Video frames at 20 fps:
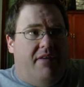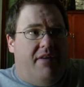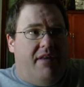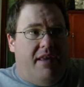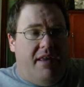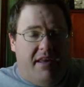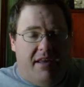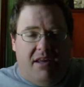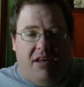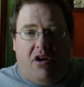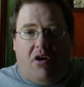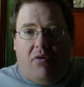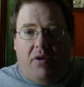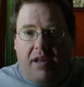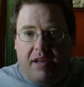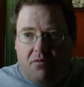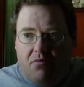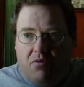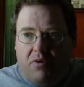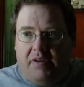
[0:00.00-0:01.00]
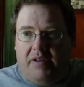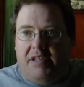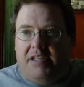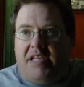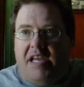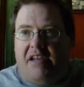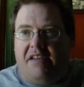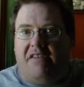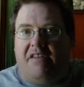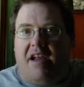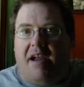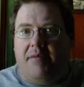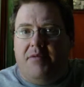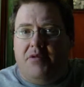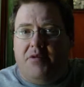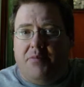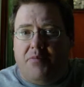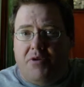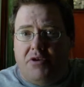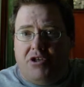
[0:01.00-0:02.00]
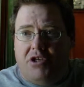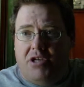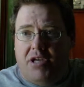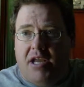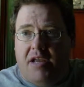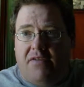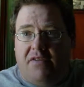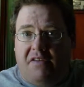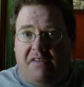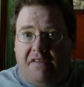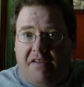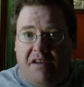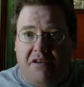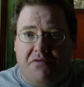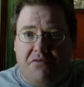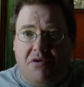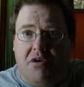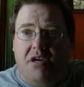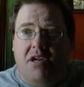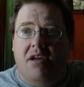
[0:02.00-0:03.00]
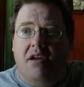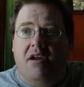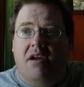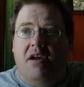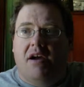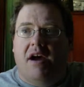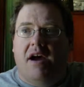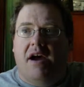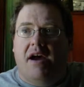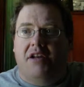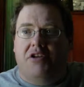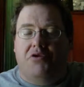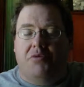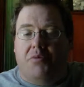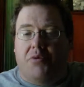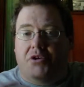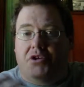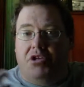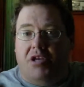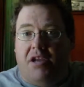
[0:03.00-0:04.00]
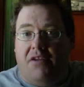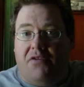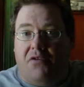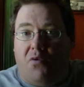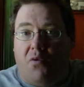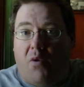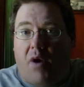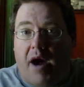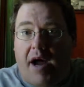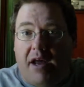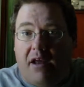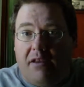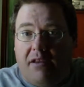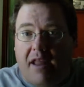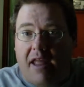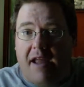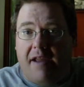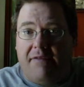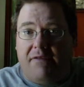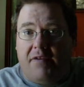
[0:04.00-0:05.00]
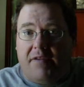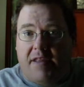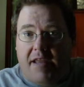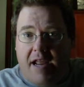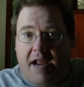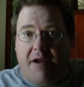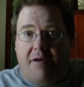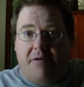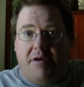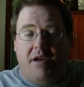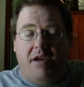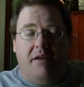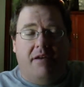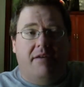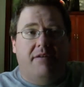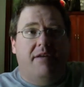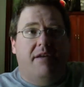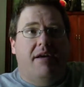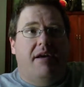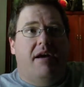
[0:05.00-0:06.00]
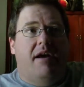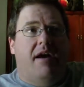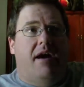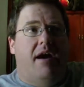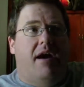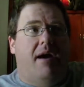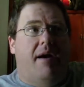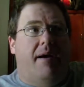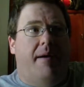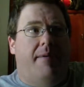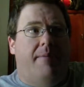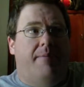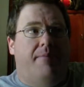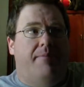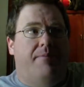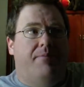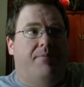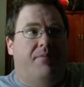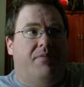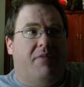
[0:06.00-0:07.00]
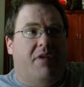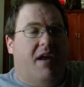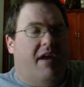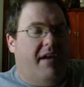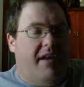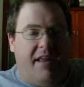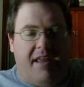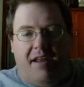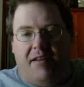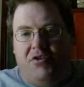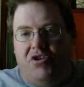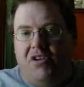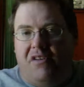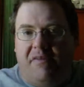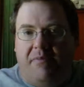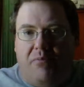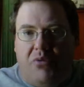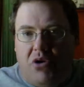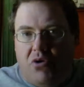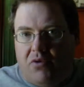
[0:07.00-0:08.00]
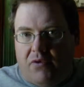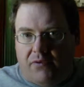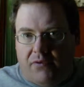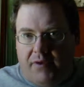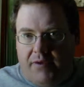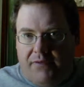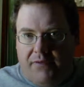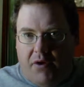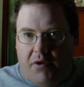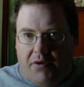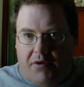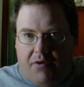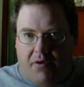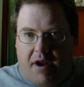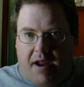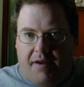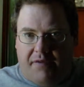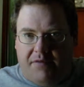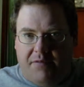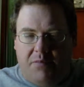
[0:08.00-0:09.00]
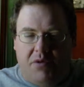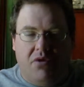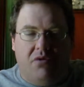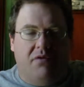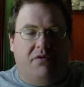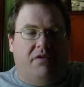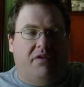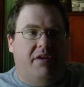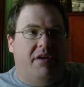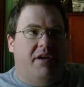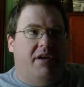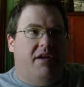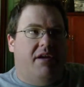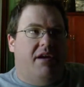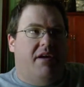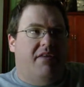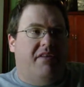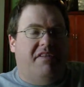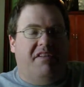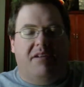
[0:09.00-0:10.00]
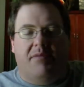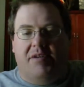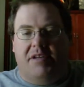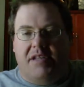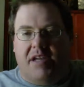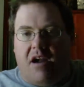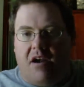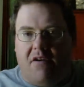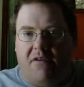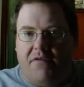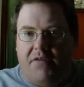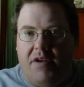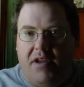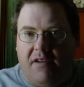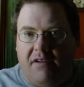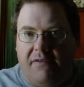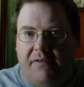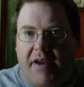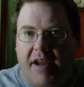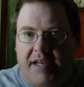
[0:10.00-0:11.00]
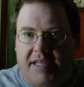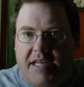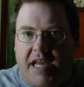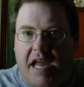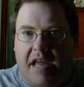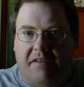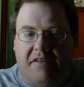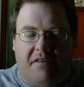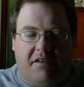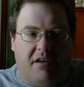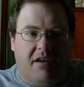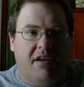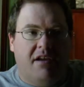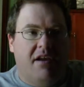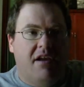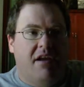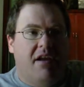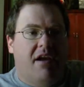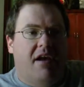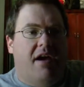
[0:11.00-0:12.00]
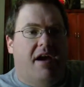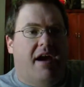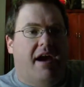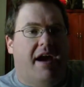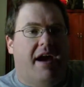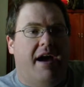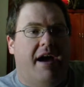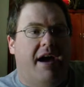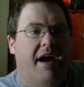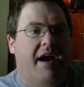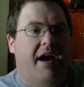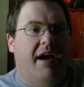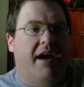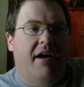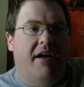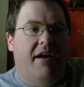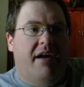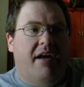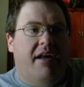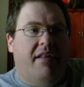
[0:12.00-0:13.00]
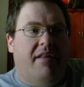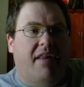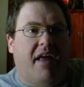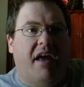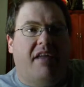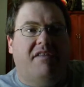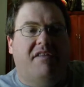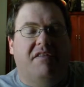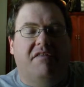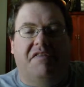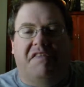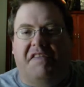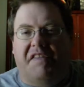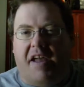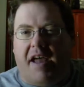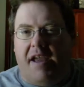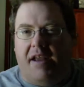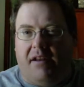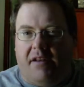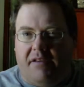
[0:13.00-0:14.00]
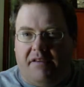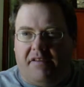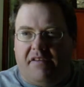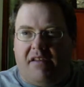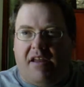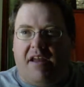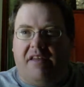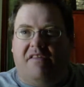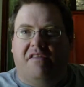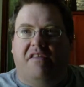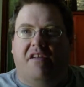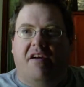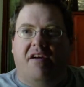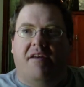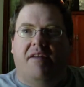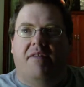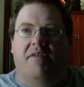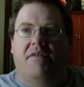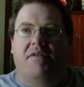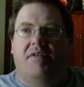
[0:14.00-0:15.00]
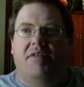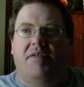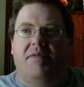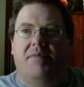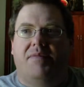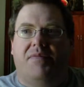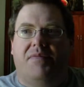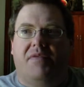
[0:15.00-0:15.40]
He really takes time to appreciate the scenery, to appreciate the wildlife in the area. Again, just beautifully photographed. Beautifully, the cinematography is fantastic. Lots of silence, lots of